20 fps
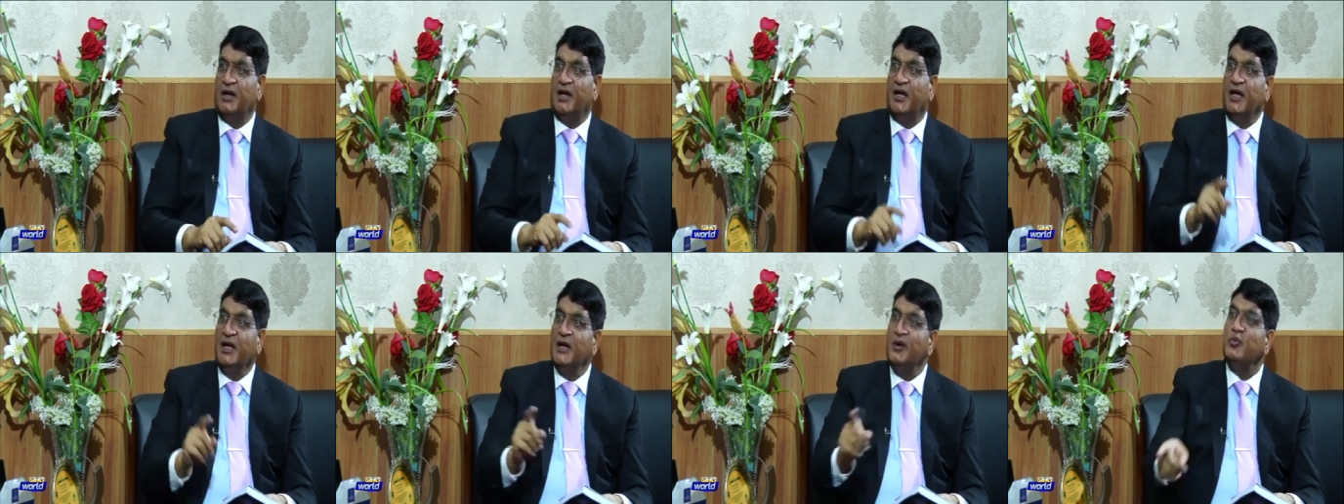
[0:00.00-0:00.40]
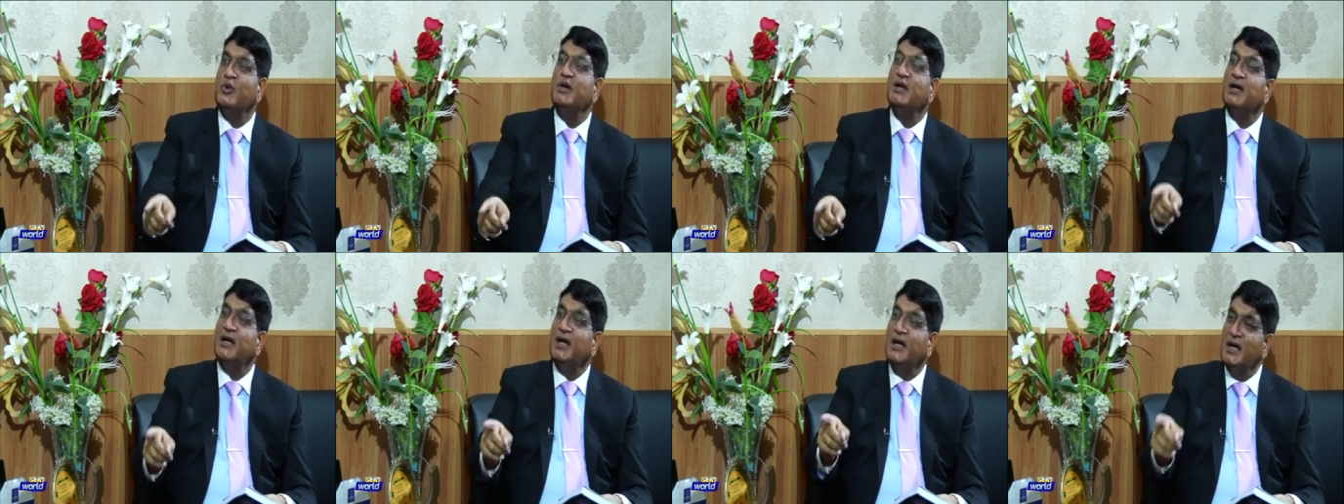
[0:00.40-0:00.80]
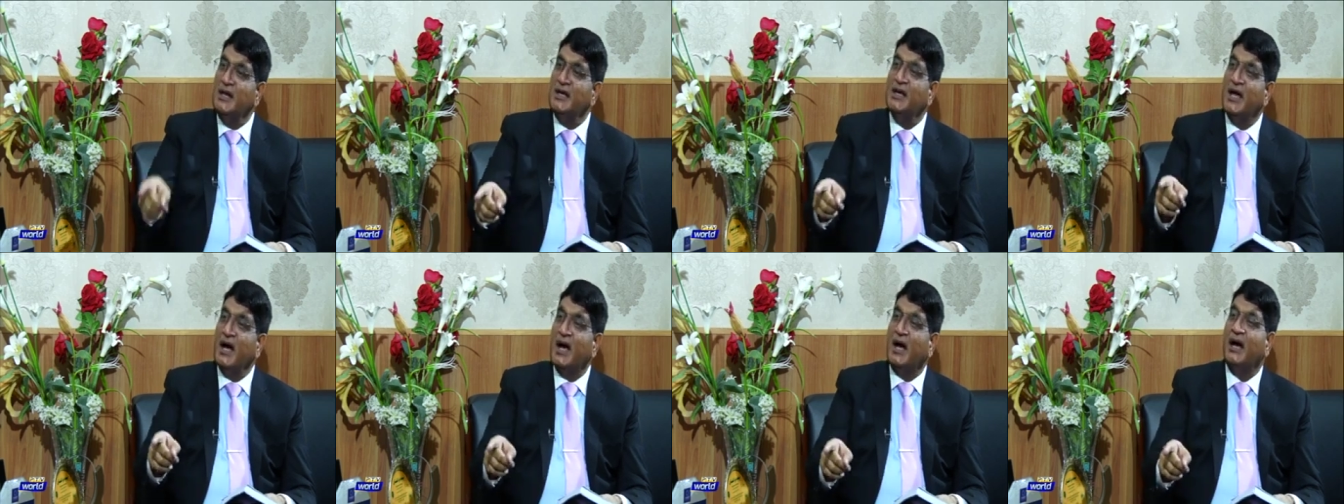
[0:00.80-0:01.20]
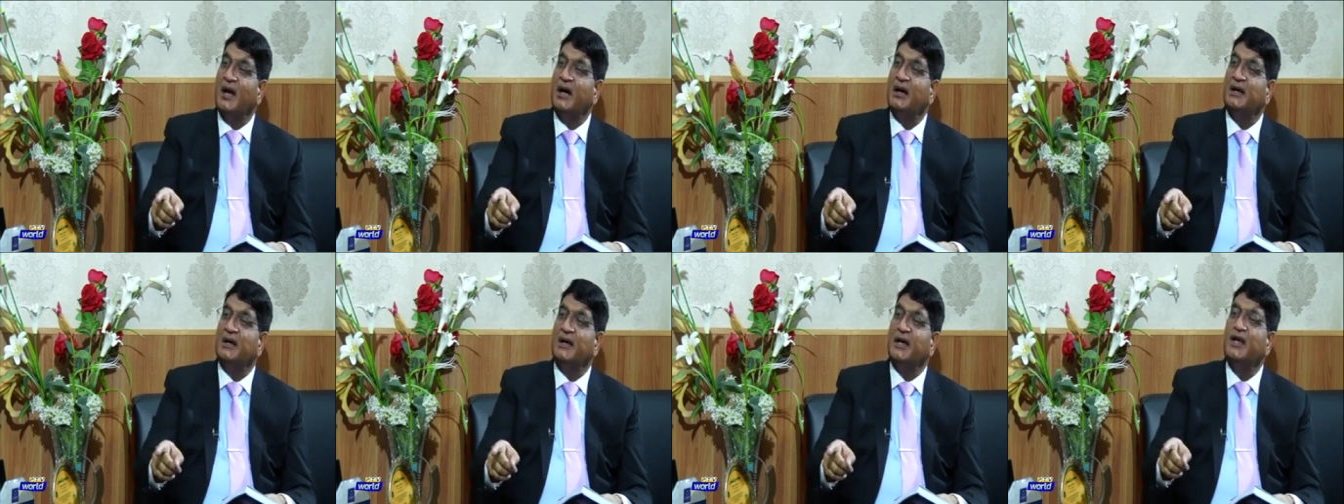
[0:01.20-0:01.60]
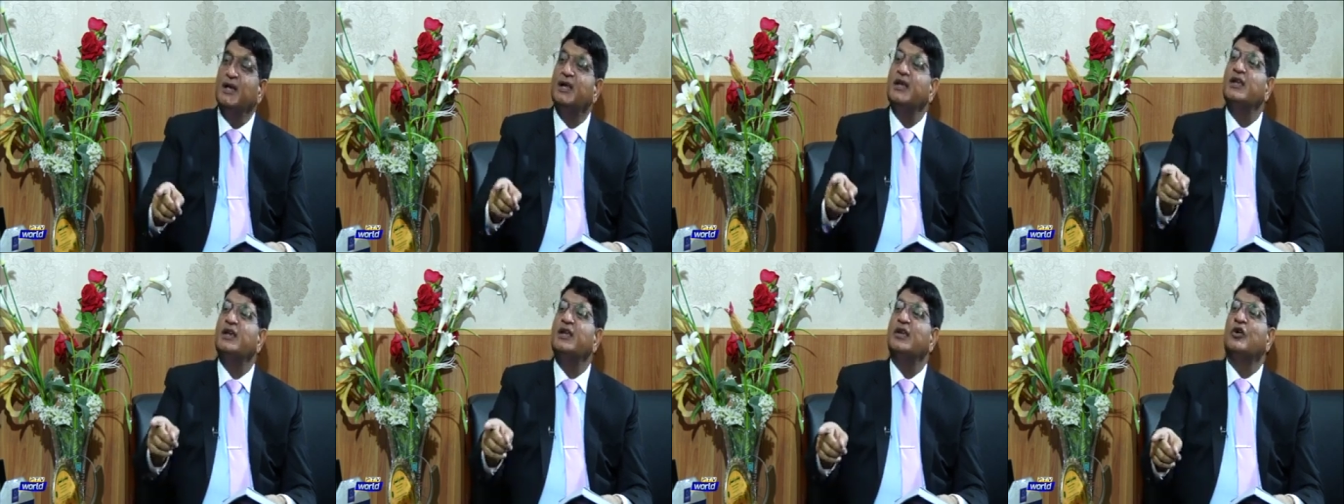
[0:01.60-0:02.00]
Even
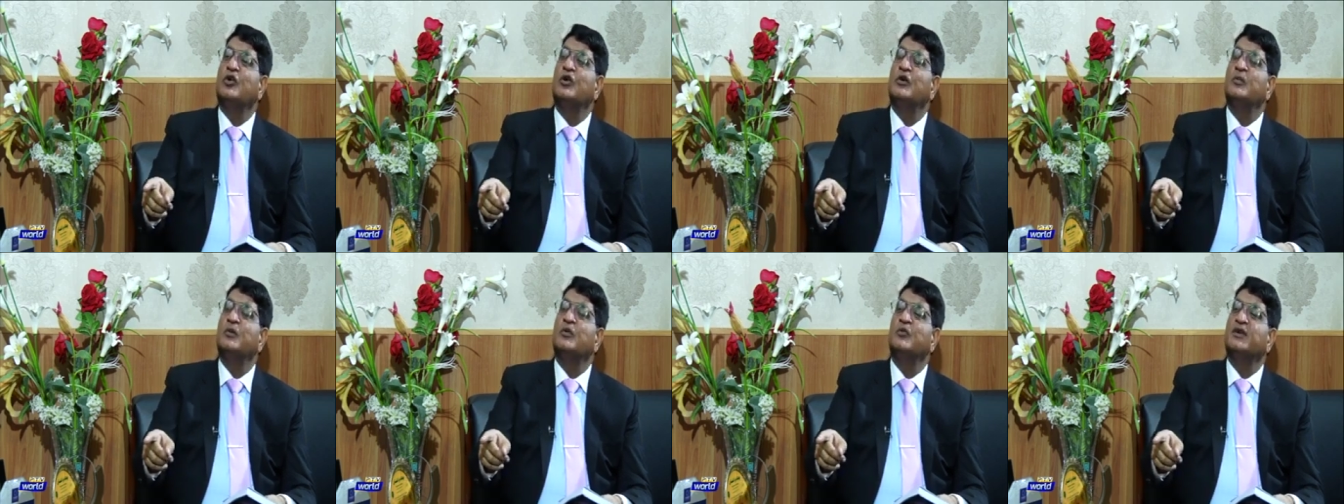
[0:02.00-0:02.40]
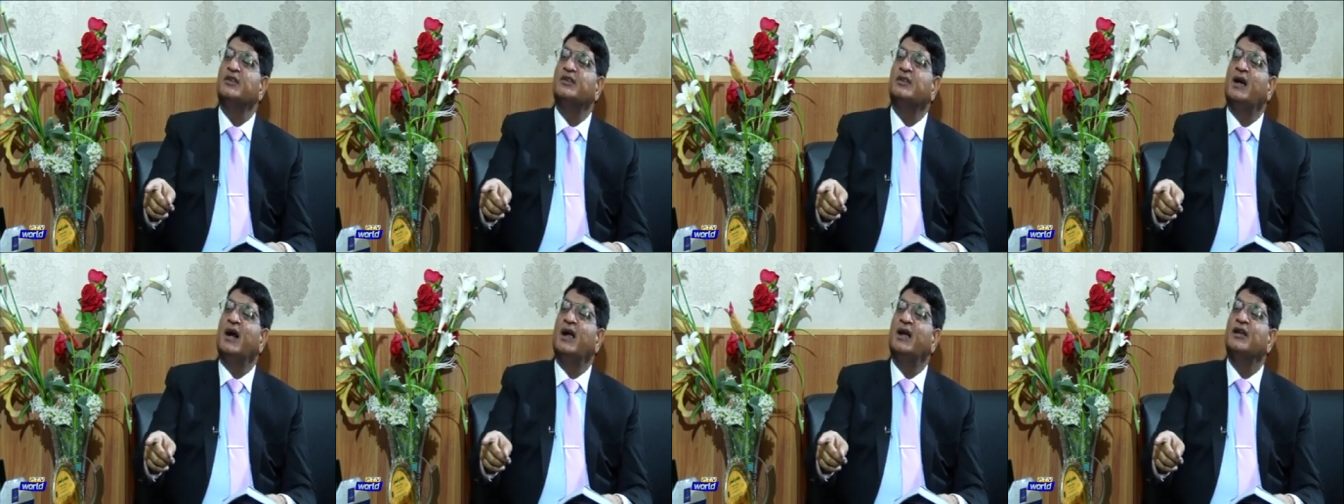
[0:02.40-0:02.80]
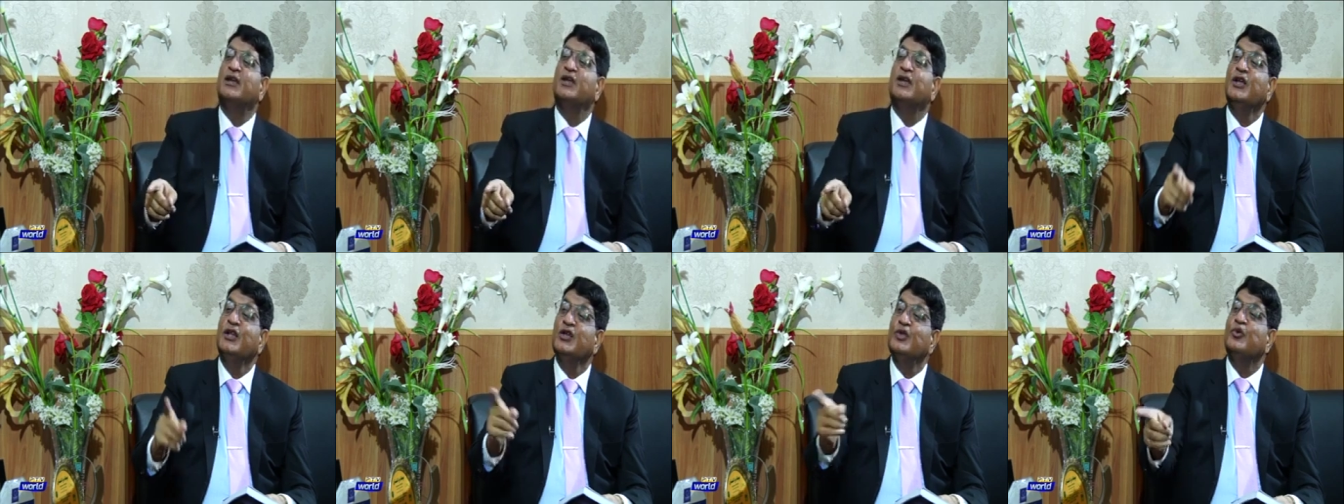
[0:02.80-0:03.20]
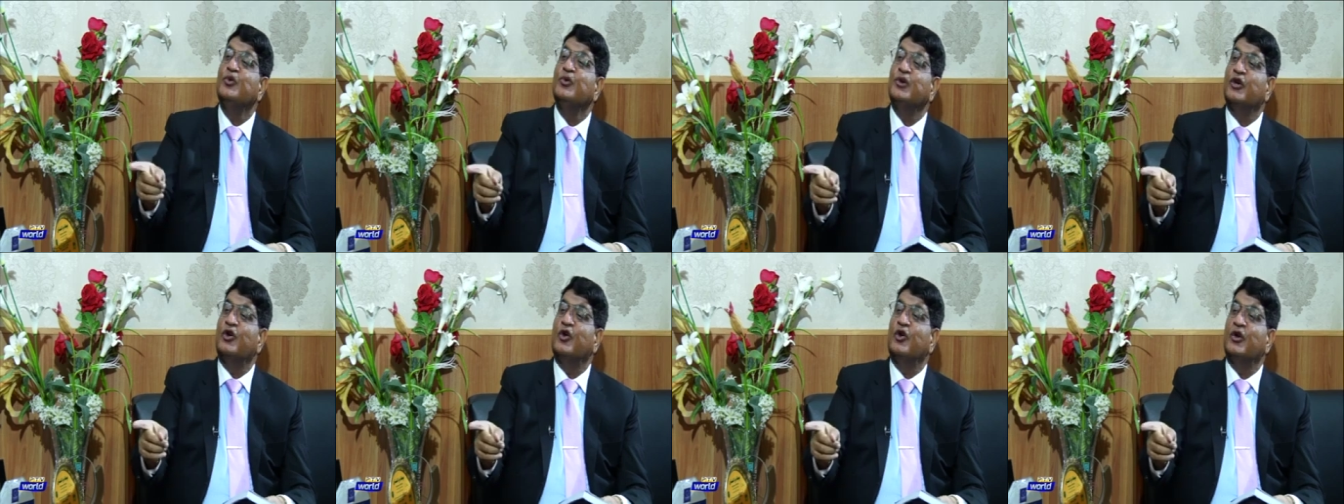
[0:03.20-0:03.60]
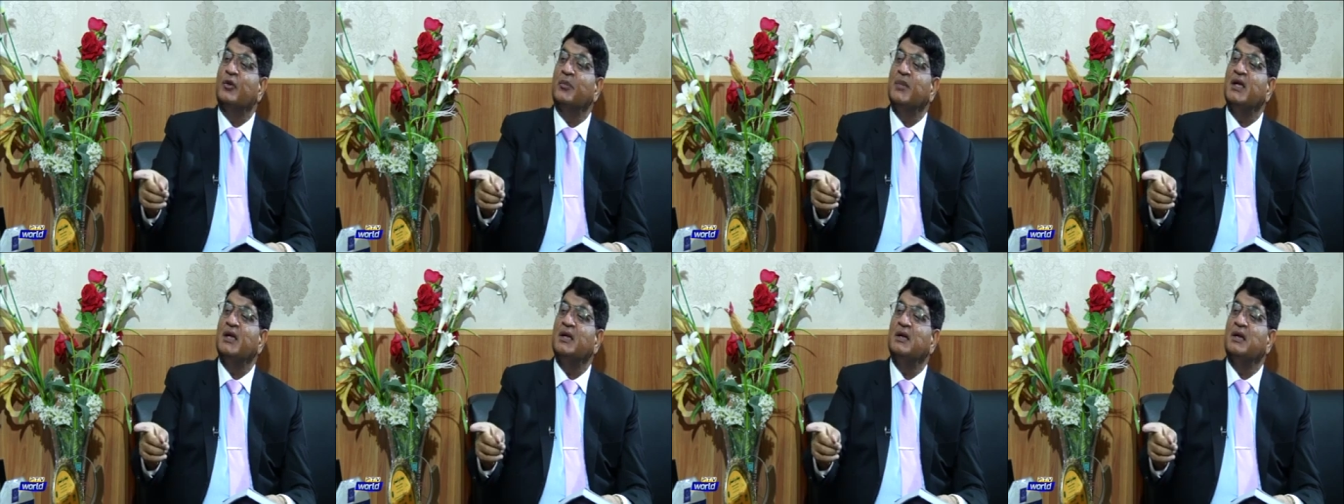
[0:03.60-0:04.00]
Indian economy was called Hindu
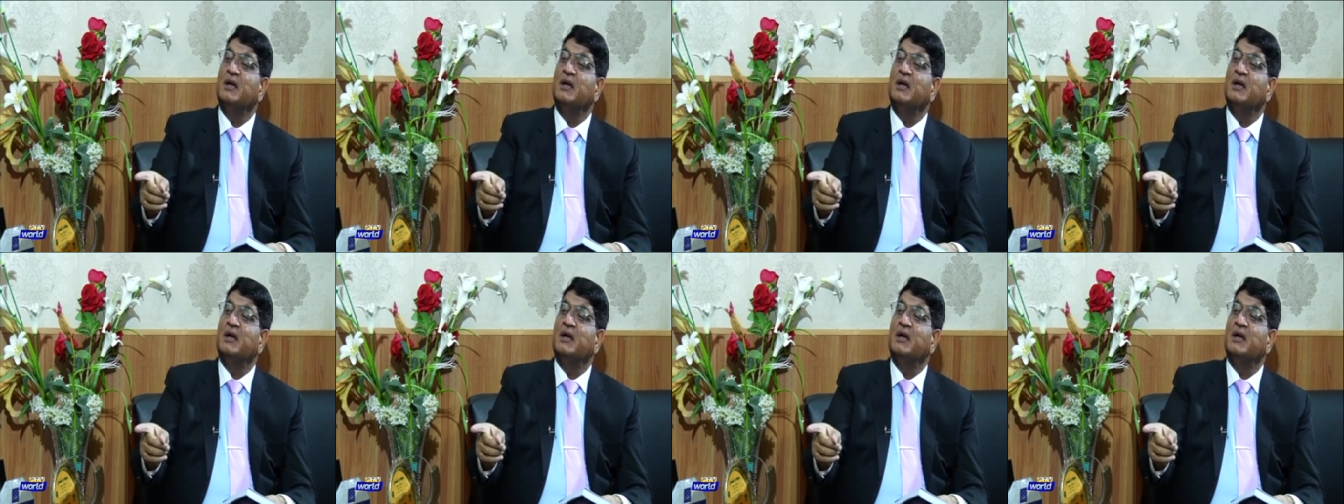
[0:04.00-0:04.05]
economy.